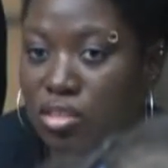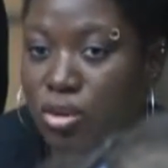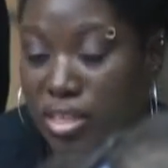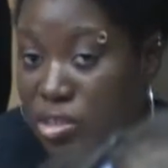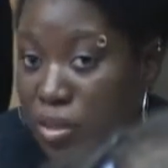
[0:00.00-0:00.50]

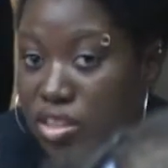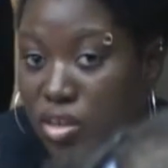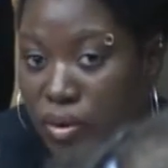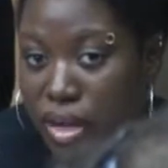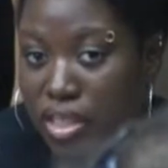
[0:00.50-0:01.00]

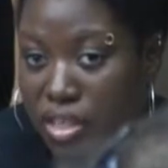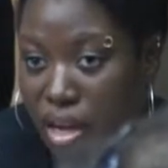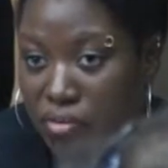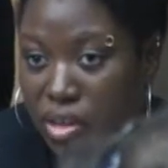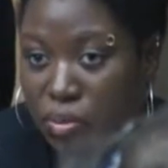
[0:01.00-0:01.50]
transmission around
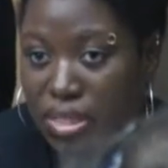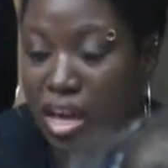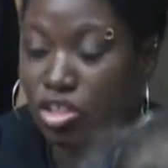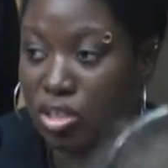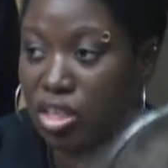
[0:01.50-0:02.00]
HIV was
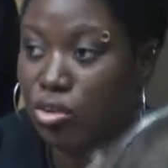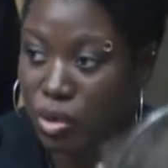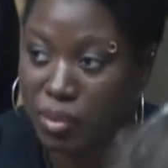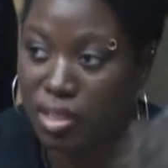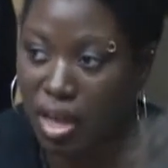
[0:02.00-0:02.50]
actually
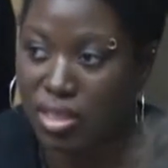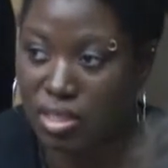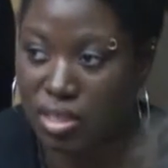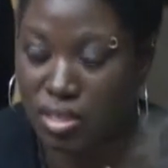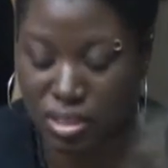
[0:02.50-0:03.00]

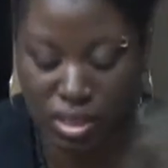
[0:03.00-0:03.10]
criminalized in